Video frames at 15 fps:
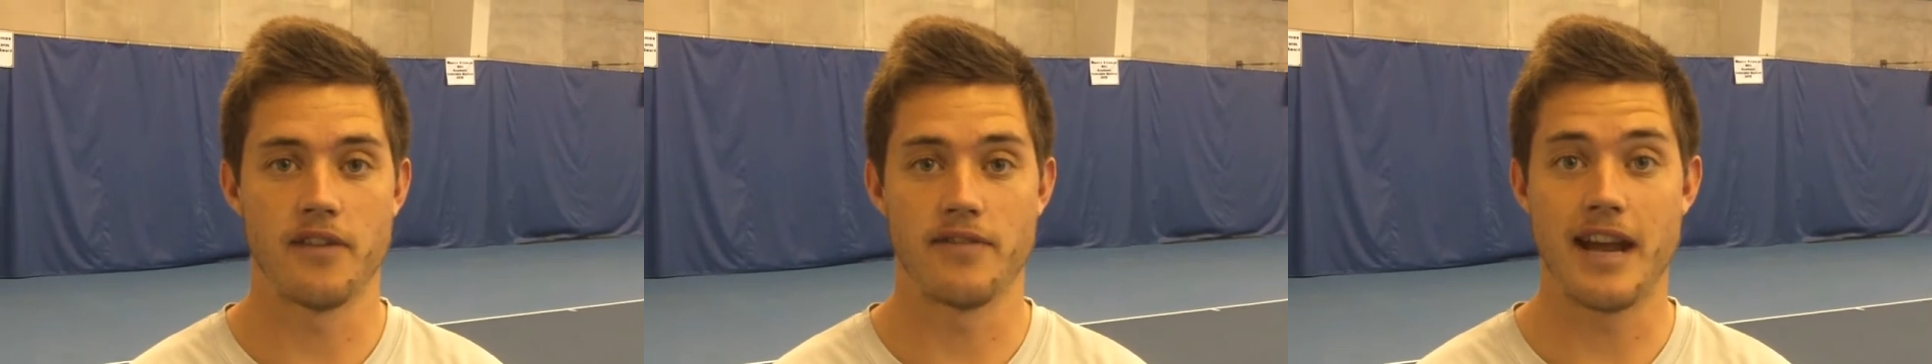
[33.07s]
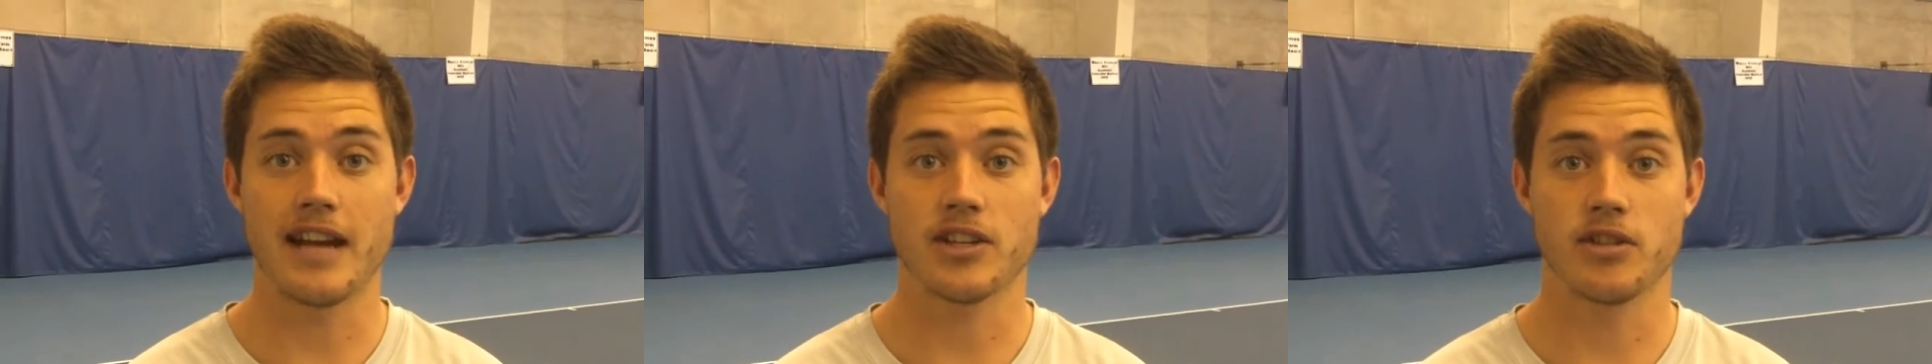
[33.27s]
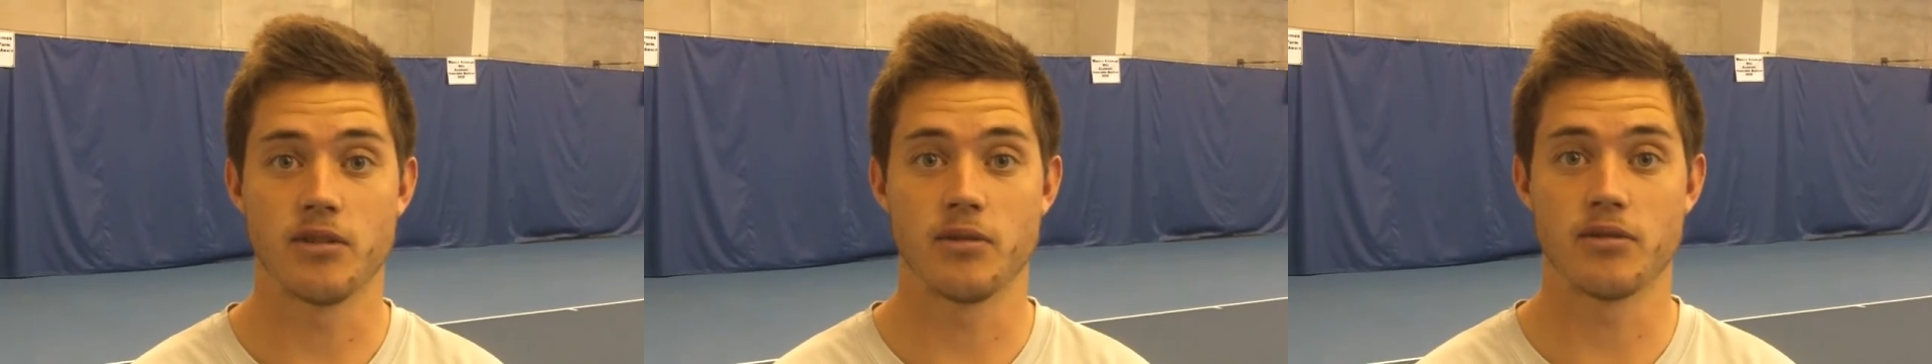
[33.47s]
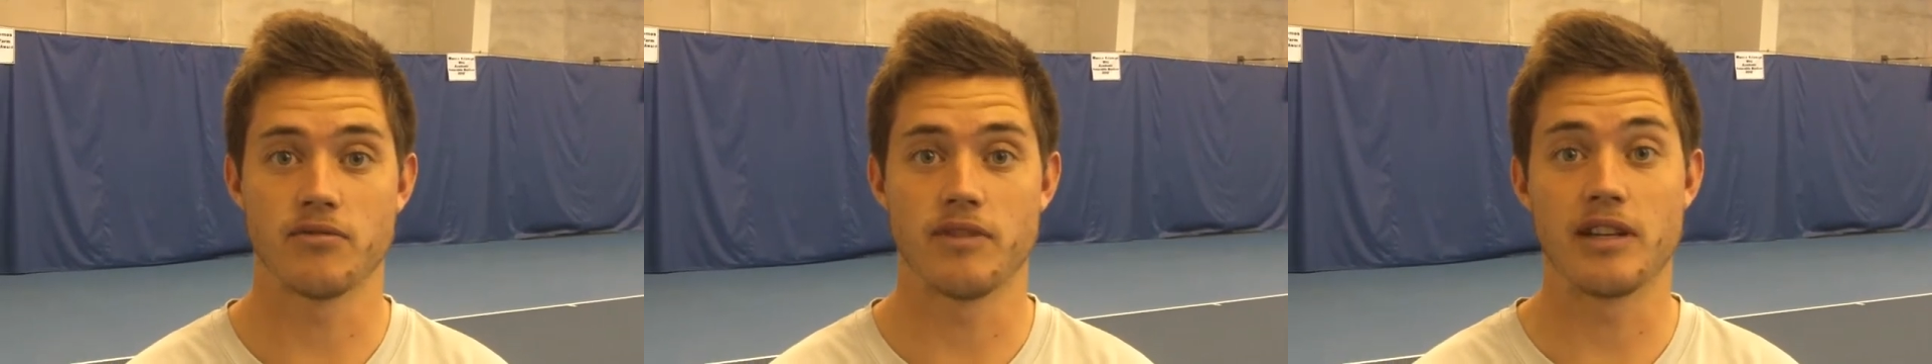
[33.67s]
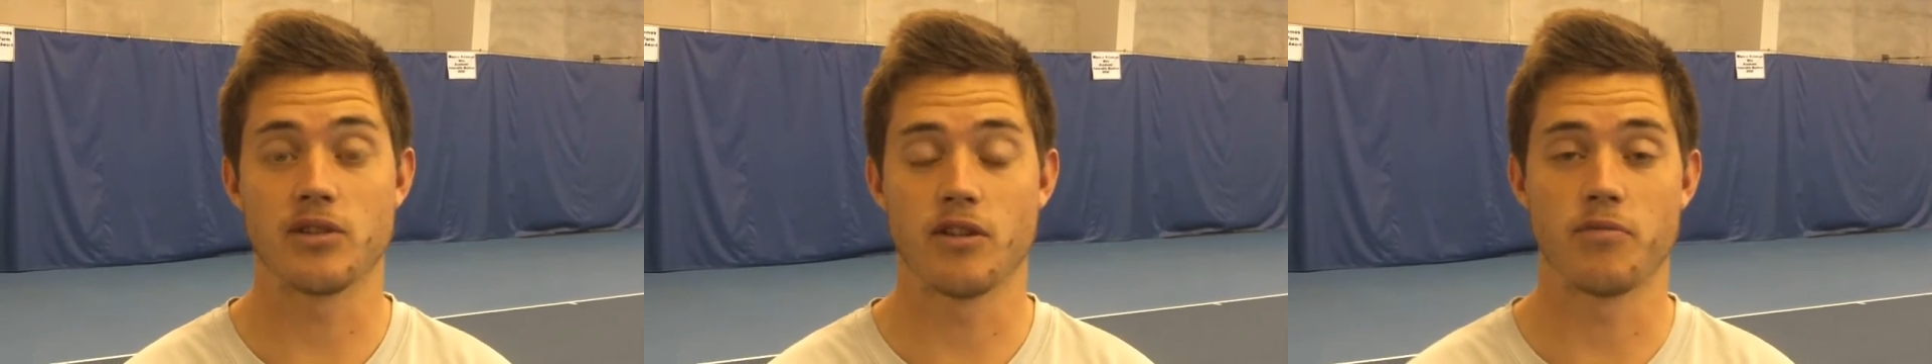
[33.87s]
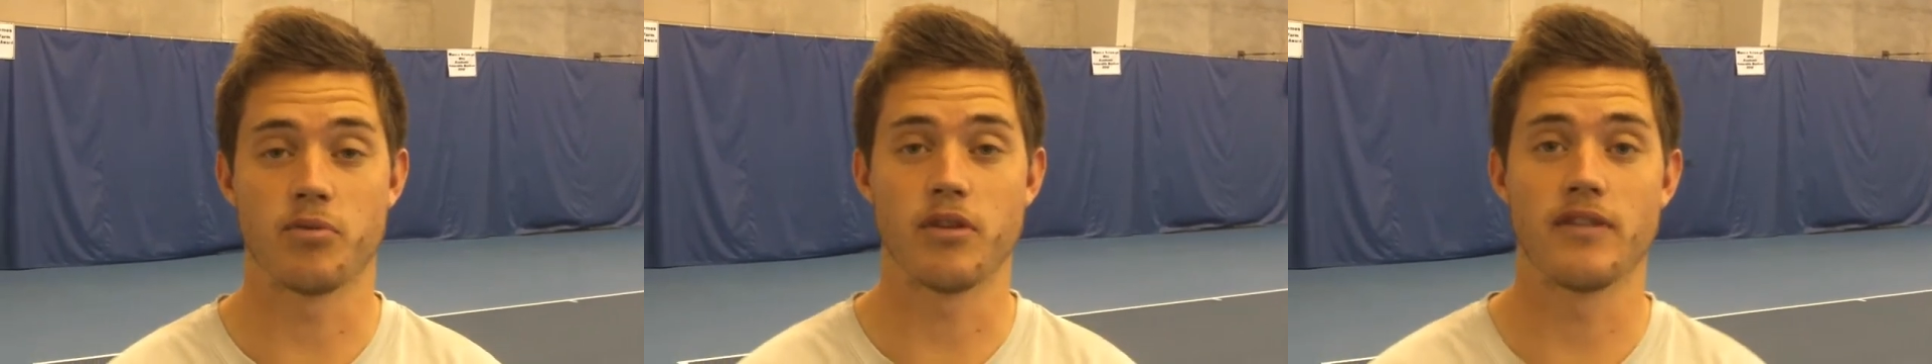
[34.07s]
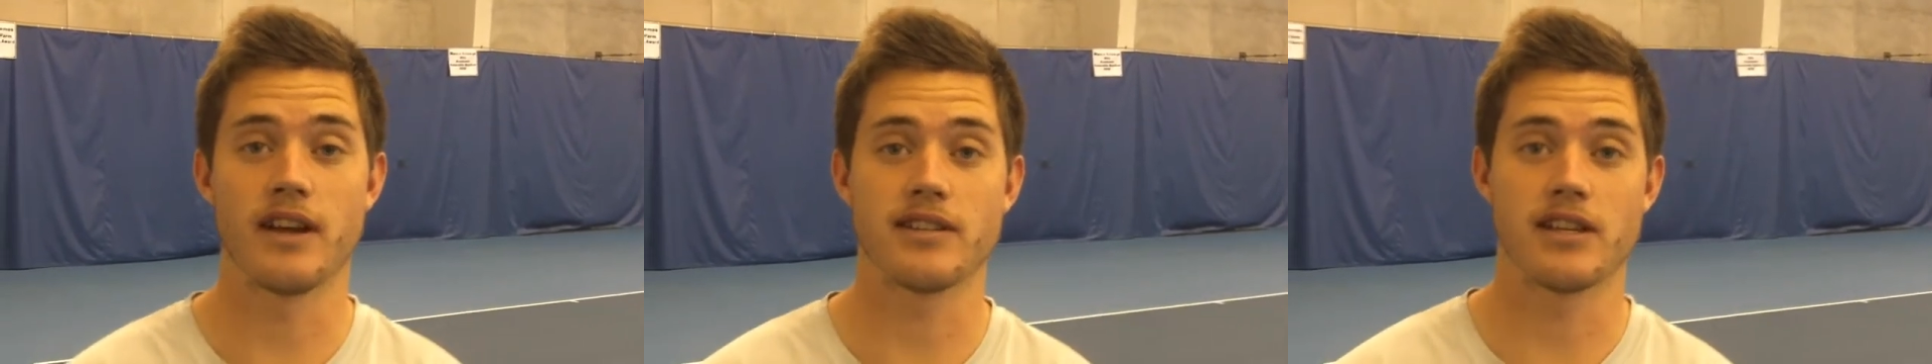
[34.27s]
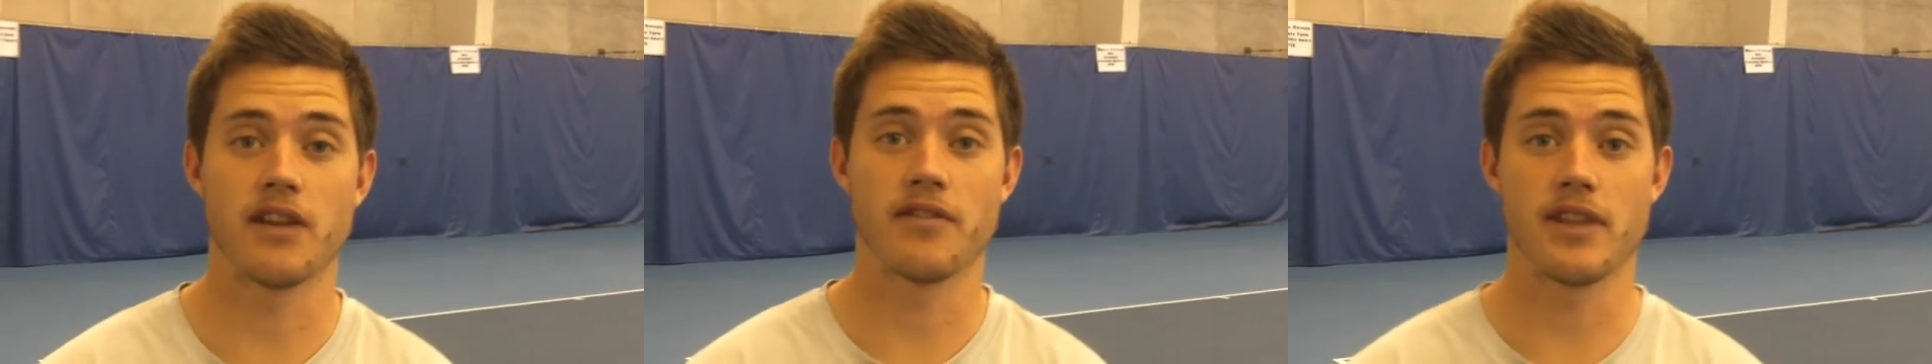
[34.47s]
of nationals and really sort of proved
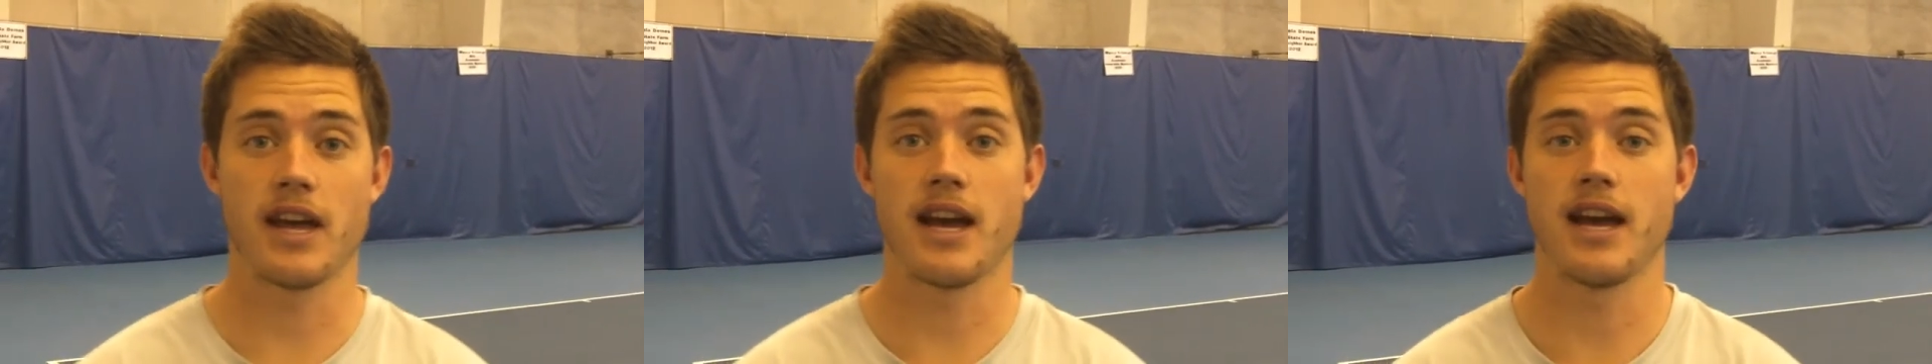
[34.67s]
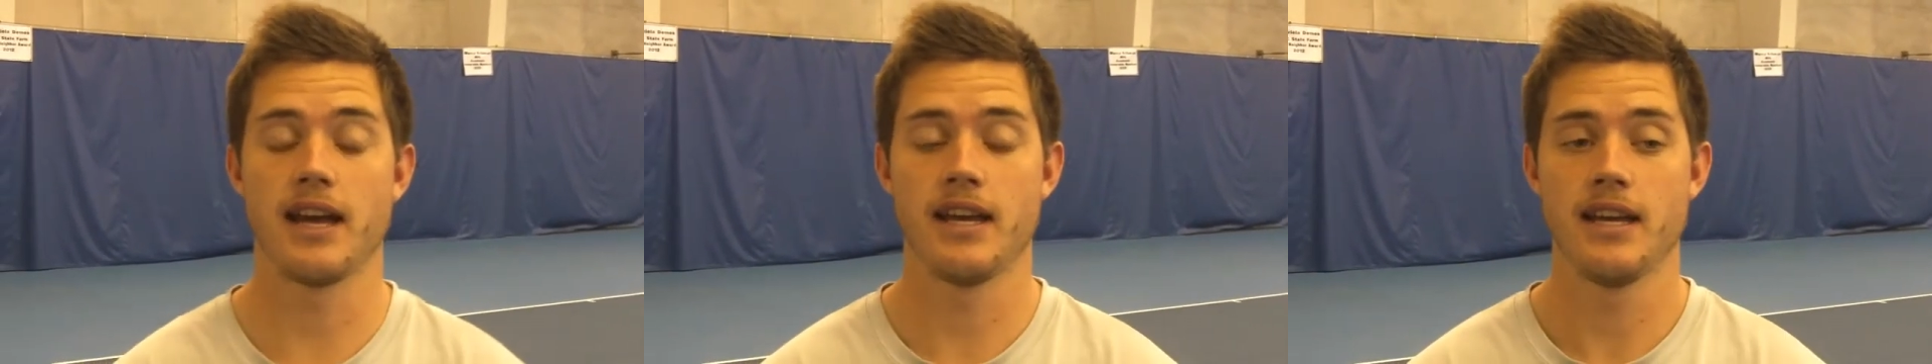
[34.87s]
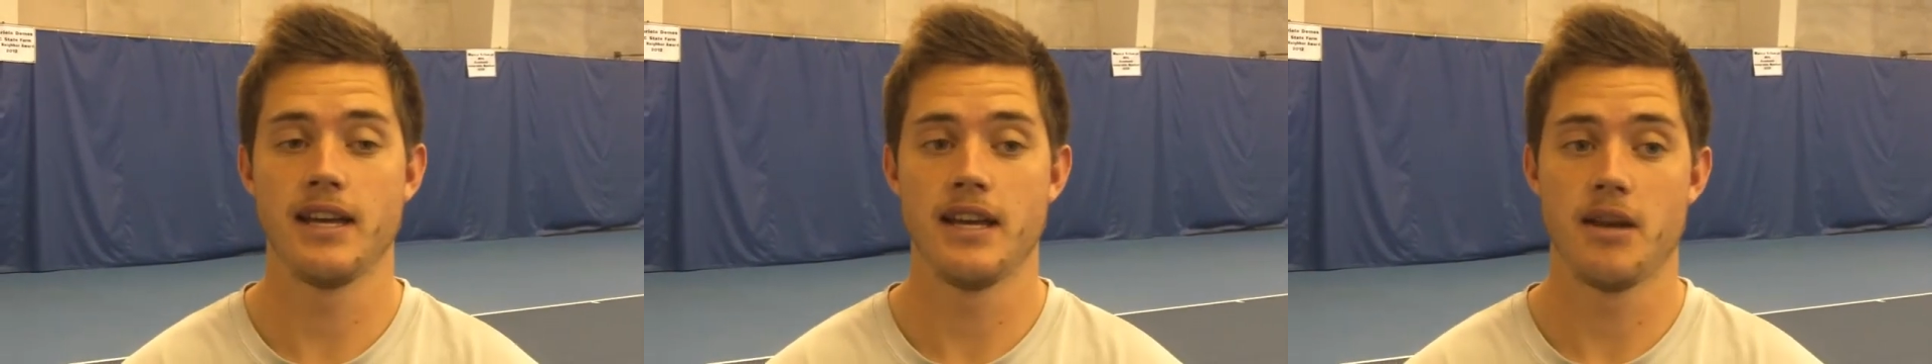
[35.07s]
ourselves there.